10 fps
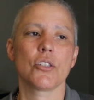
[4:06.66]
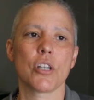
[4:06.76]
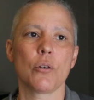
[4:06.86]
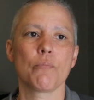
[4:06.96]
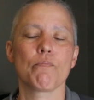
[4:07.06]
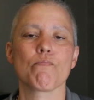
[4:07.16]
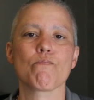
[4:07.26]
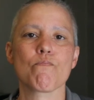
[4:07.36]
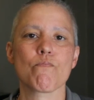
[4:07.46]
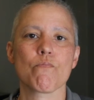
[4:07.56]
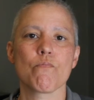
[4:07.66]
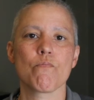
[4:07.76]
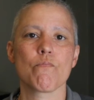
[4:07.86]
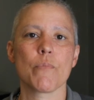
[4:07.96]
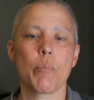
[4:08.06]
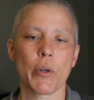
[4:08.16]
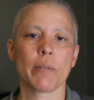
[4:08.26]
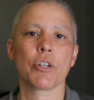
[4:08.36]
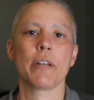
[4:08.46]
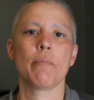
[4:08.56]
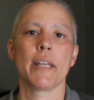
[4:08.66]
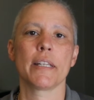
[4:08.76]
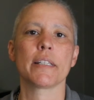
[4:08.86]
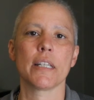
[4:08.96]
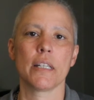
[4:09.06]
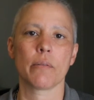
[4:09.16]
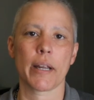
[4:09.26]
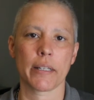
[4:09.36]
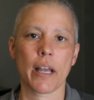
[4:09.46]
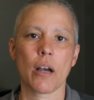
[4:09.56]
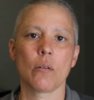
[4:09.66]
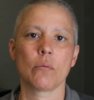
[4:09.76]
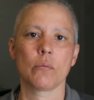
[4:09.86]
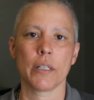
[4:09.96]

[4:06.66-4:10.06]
So the point I'm trying to make right now,